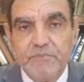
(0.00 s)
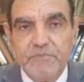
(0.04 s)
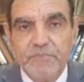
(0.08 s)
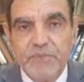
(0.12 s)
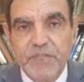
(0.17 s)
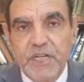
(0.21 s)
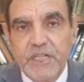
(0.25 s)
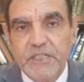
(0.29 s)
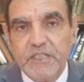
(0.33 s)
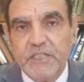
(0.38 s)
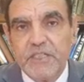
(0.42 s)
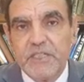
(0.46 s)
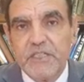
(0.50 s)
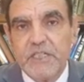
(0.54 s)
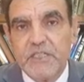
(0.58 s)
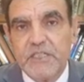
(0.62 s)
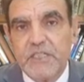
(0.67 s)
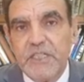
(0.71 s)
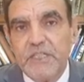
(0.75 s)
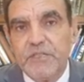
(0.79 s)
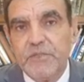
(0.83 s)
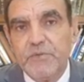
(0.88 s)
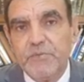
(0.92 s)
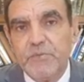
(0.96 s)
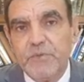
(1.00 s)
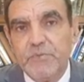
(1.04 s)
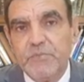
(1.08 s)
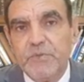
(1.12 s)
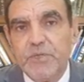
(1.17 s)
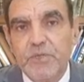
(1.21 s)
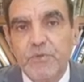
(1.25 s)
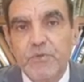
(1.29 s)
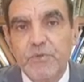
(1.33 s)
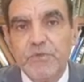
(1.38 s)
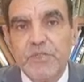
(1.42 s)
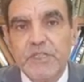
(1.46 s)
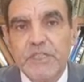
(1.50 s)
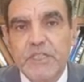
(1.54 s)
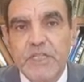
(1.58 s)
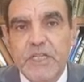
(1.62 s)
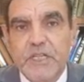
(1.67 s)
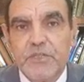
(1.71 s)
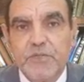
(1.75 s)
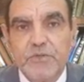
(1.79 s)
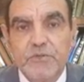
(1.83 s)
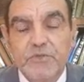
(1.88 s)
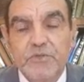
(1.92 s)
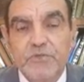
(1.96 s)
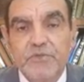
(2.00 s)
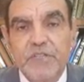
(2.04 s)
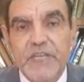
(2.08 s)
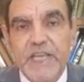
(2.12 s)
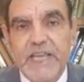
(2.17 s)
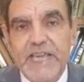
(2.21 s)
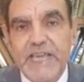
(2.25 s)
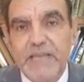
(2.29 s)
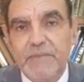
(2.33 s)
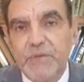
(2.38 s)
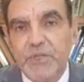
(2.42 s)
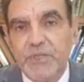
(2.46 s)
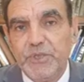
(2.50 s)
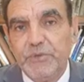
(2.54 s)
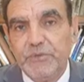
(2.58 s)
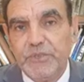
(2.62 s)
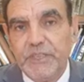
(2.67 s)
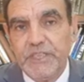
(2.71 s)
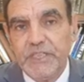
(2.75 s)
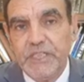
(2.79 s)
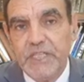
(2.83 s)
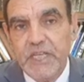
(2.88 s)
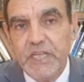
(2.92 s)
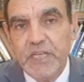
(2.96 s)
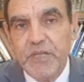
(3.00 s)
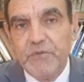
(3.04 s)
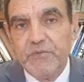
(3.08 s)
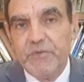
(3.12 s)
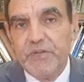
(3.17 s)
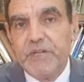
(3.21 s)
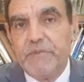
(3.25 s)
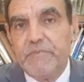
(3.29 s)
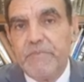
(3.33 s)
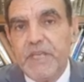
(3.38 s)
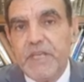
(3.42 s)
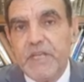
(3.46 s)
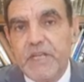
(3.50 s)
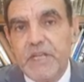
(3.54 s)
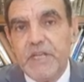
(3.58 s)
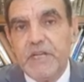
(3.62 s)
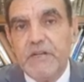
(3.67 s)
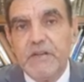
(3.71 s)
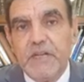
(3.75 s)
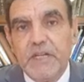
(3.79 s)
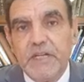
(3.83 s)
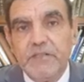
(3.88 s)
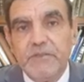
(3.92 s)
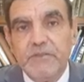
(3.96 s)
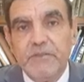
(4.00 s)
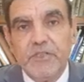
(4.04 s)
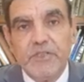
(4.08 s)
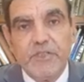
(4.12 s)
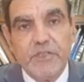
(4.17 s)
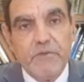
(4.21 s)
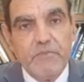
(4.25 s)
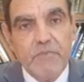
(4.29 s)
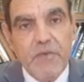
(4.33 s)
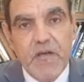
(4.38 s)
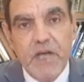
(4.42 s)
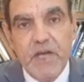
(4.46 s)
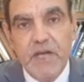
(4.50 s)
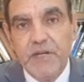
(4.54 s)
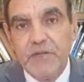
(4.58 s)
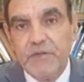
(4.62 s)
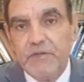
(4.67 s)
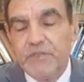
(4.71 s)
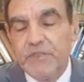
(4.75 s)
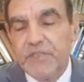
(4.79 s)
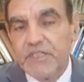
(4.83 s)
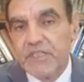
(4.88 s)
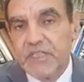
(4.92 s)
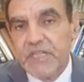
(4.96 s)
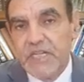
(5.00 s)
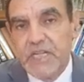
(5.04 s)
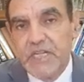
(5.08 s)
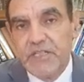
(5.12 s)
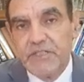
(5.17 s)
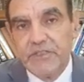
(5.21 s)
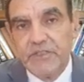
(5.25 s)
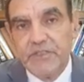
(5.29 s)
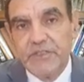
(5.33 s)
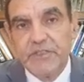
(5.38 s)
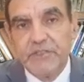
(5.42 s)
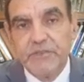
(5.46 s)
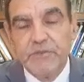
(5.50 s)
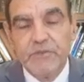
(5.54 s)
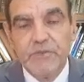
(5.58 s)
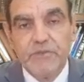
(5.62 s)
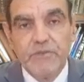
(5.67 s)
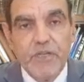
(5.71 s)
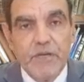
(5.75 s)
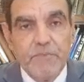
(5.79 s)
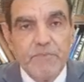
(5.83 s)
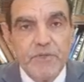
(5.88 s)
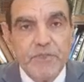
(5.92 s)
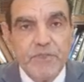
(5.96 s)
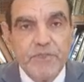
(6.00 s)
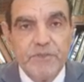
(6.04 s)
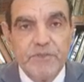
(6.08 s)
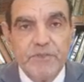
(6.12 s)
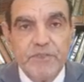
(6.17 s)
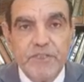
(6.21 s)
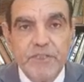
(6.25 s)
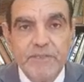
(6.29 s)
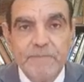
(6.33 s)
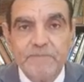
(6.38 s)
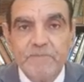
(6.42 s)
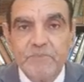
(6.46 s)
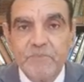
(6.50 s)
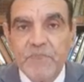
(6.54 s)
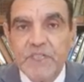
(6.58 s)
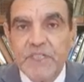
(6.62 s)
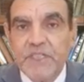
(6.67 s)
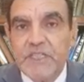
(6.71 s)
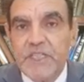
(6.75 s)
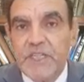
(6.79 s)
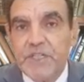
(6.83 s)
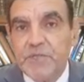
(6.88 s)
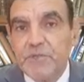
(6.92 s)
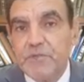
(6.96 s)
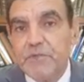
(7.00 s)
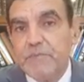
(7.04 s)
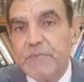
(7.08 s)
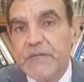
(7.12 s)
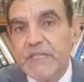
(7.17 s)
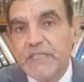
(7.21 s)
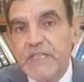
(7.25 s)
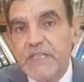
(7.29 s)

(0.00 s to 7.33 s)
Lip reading: products that can be used, and so the imagery when making an RMI or scanner or Doppler, or they should pay